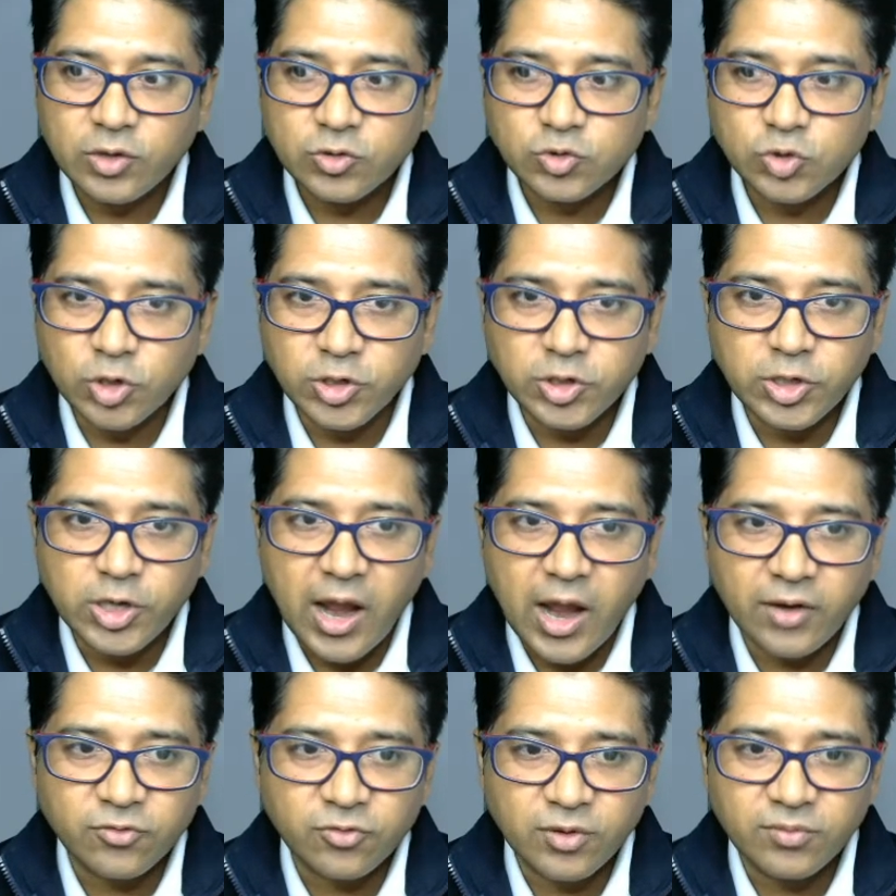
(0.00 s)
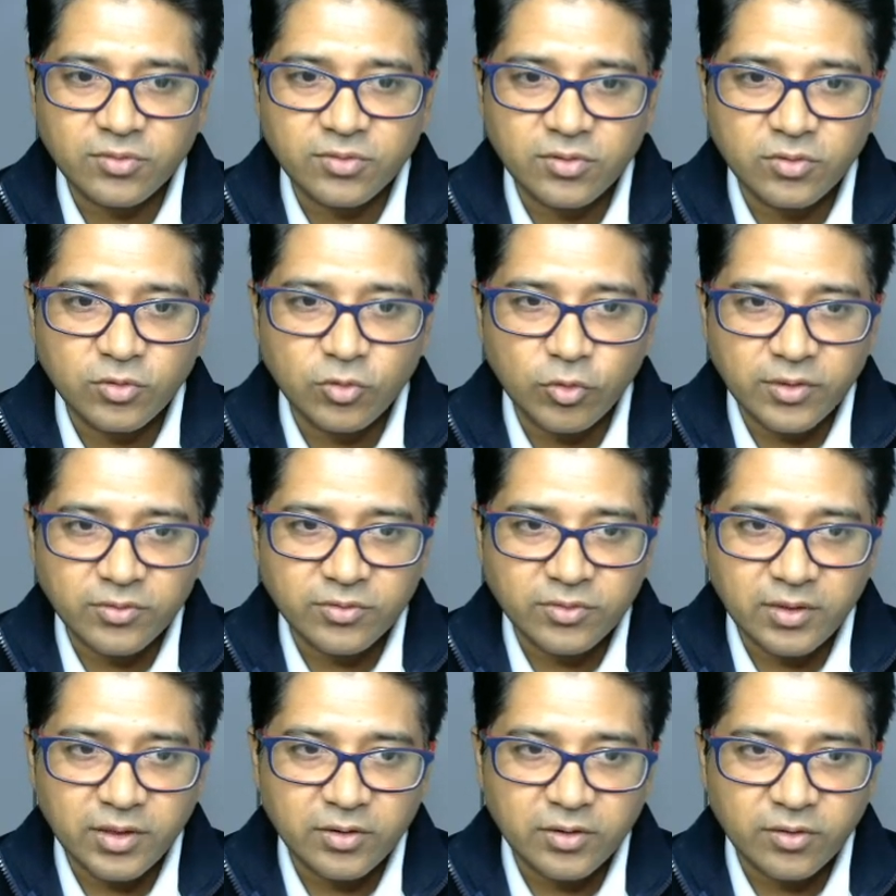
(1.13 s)
so entire services, you can
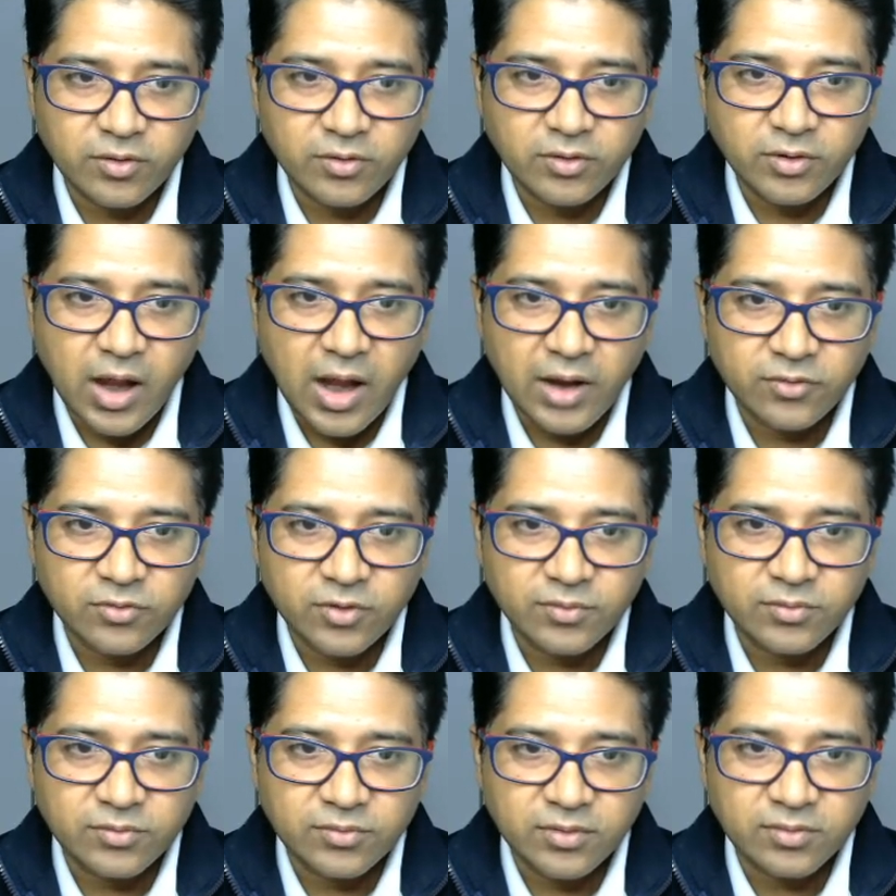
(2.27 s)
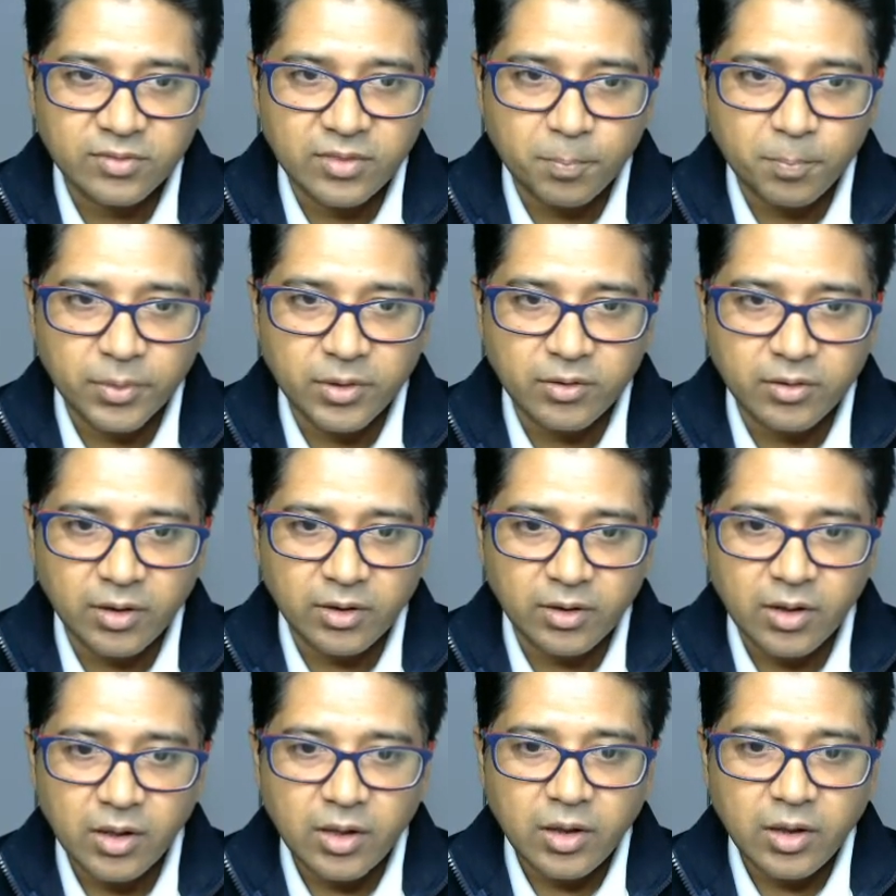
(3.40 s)
see it's the entire services they printed.